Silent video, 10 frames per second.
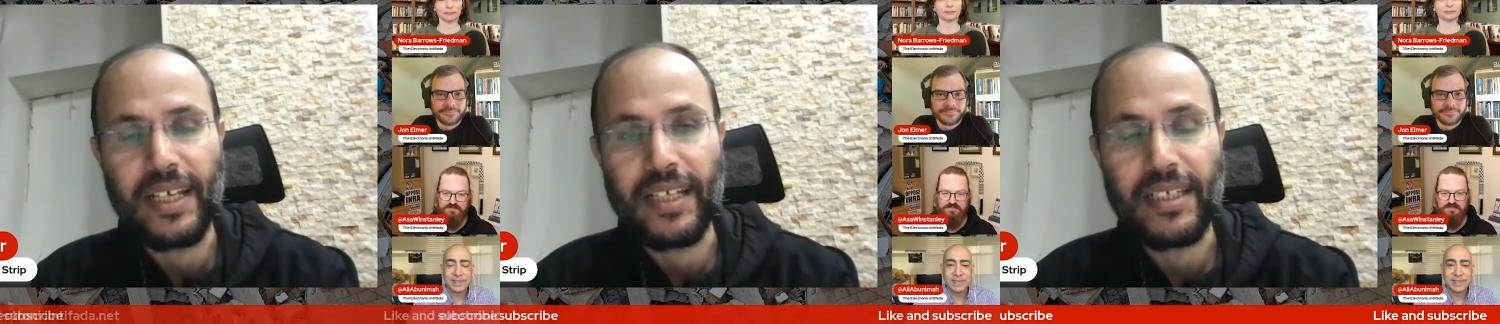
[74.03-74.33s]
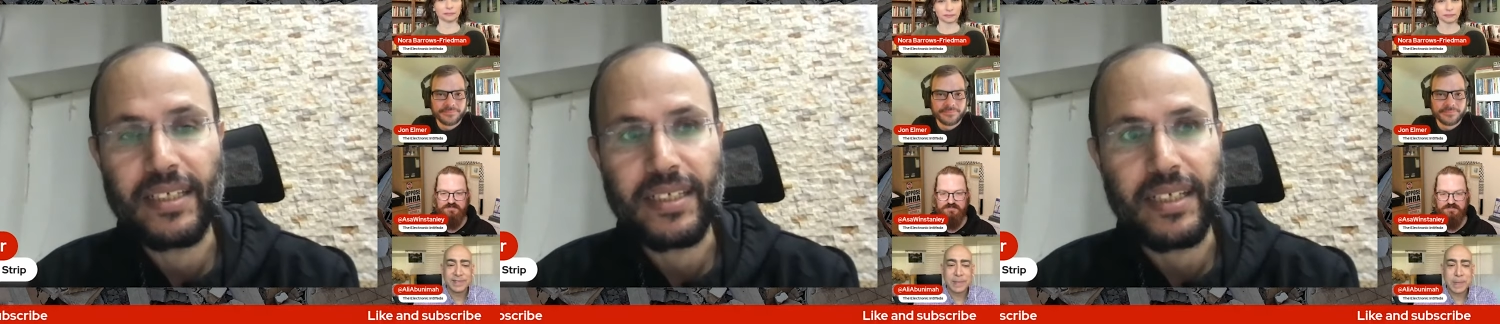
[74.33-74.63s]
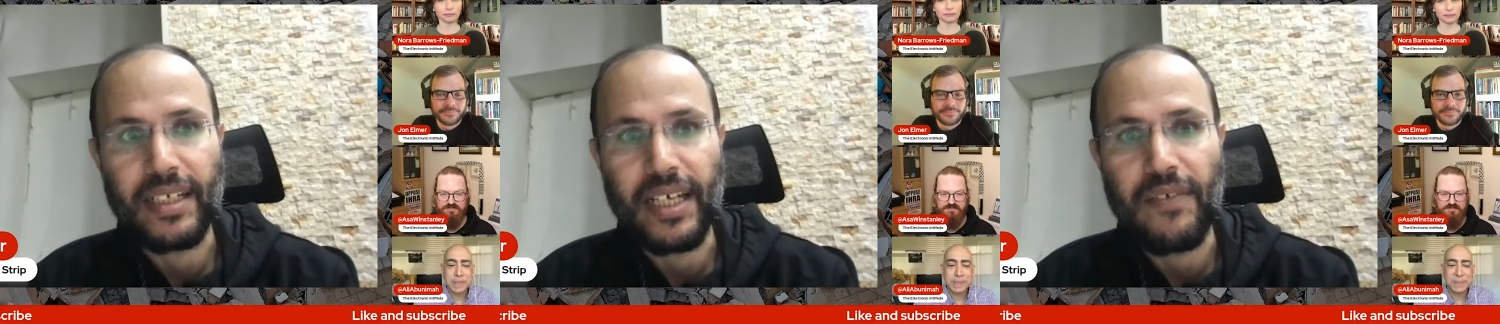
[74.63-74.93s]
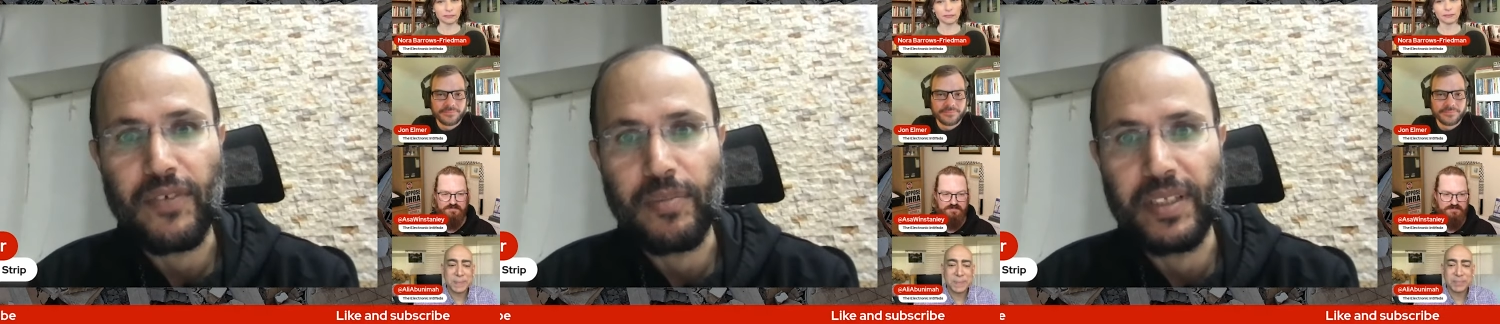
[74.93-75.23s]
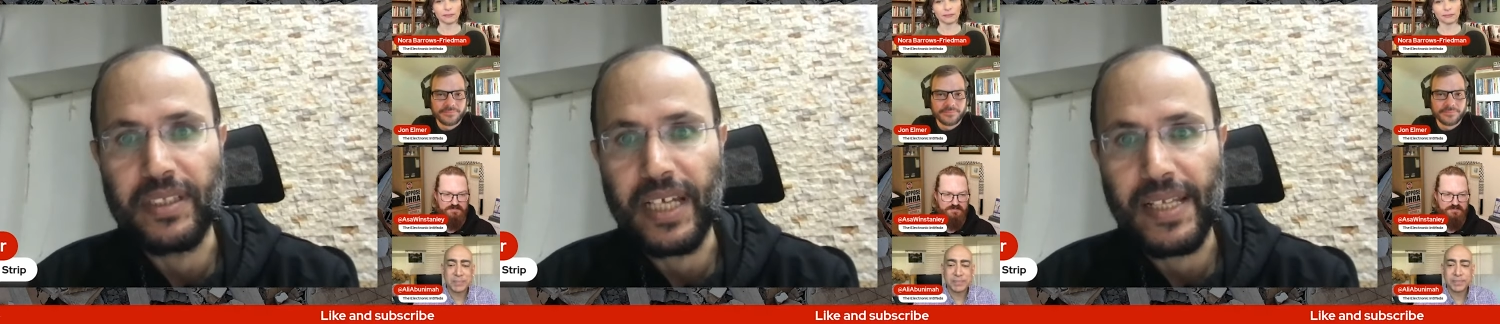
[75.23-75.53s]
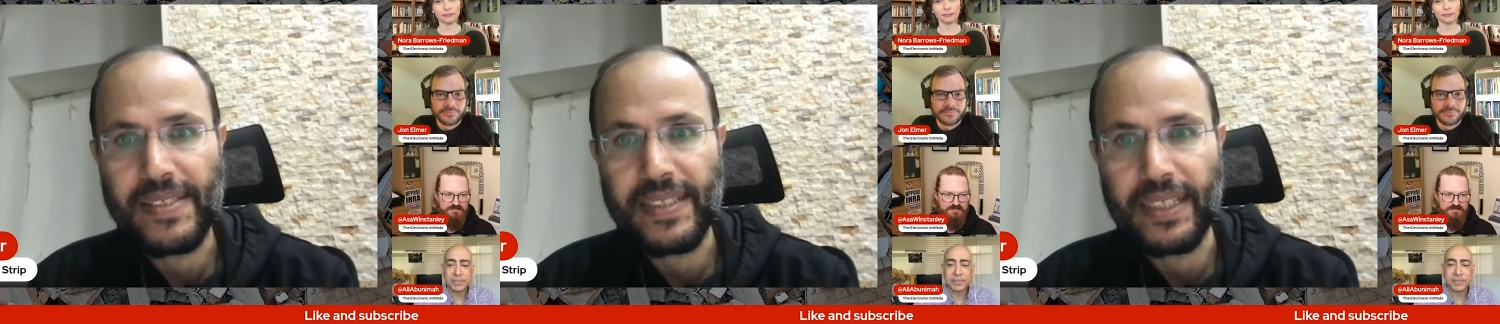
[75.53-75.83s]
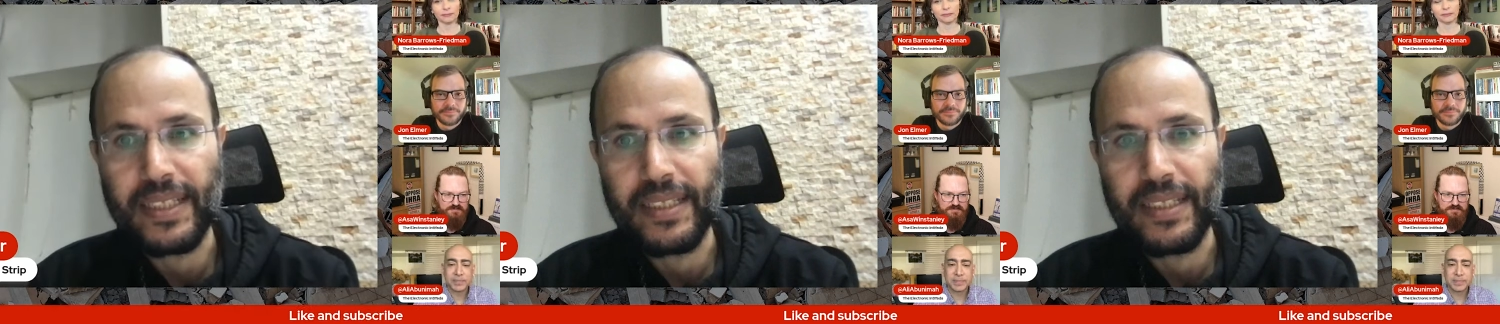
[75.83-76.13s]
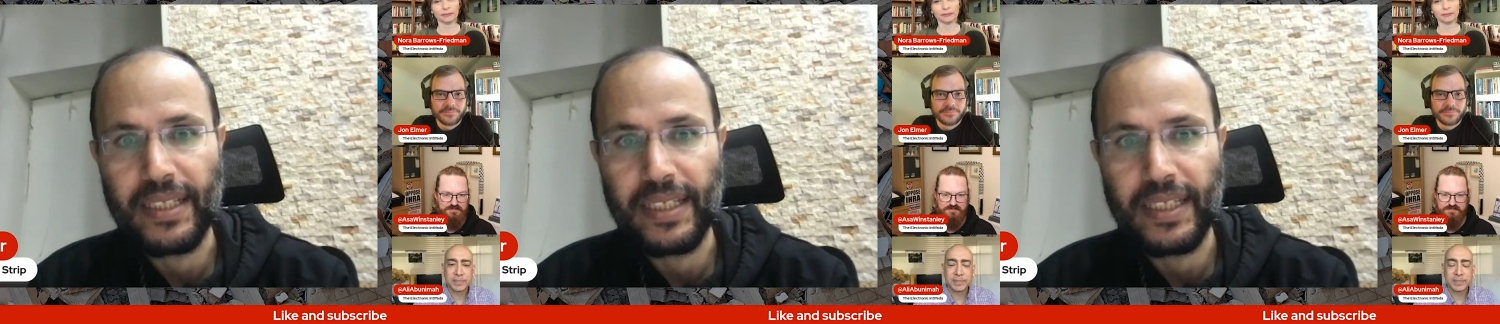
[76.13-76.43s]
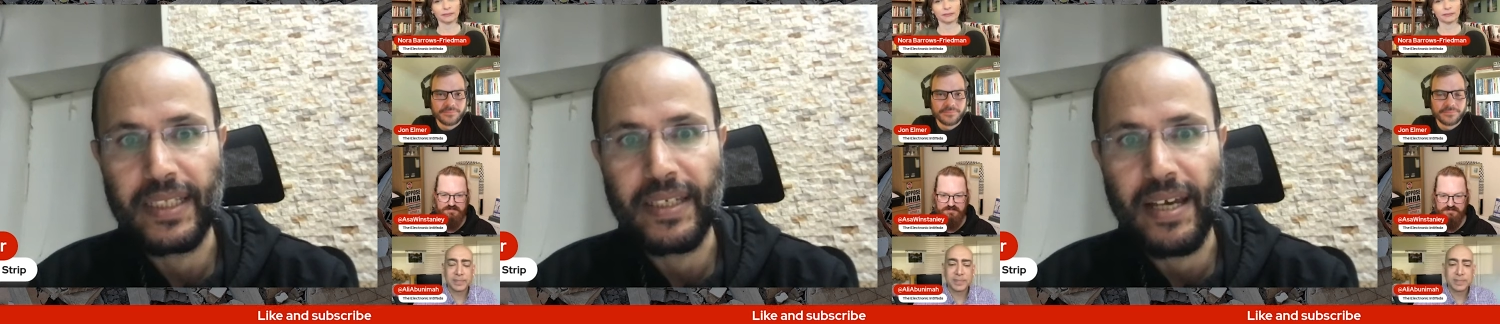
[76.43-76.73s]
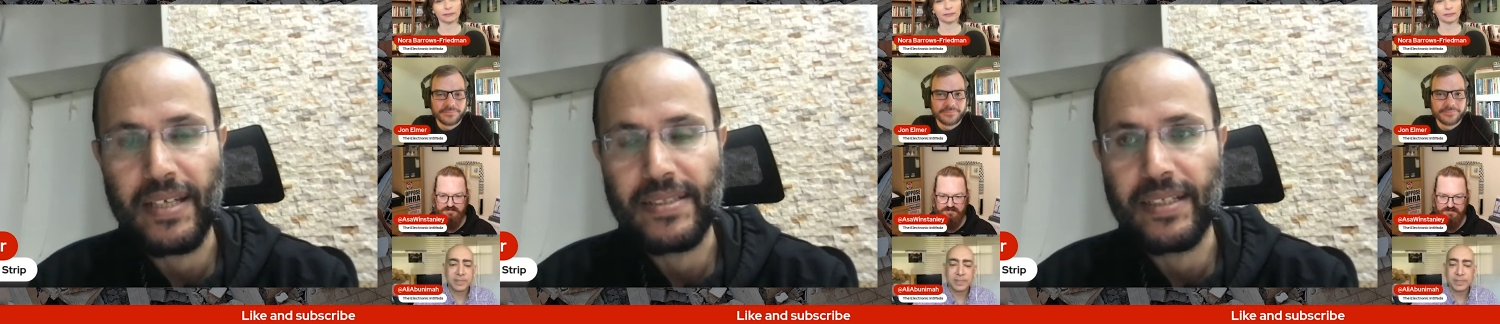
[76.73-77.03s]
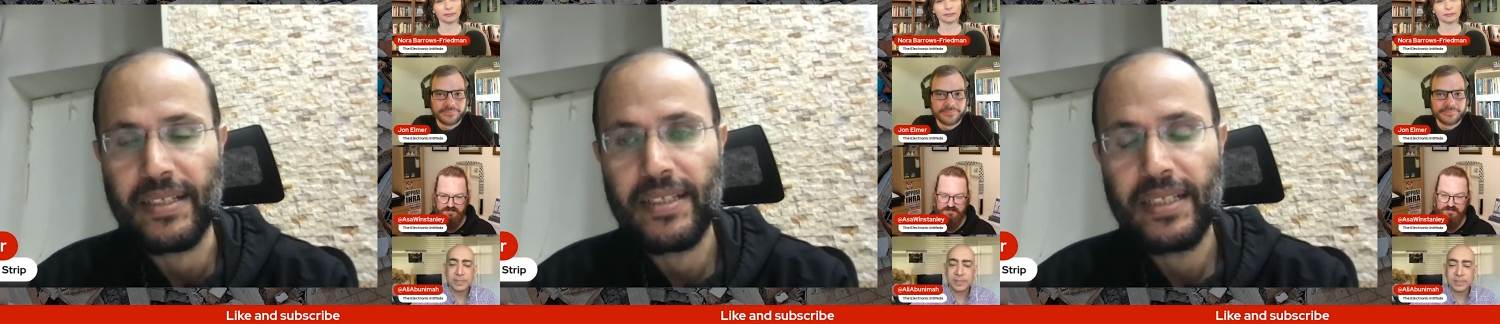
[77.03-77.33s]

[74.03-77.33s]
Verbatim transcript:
Speaker 1: like uh, everybody else in in Gaza,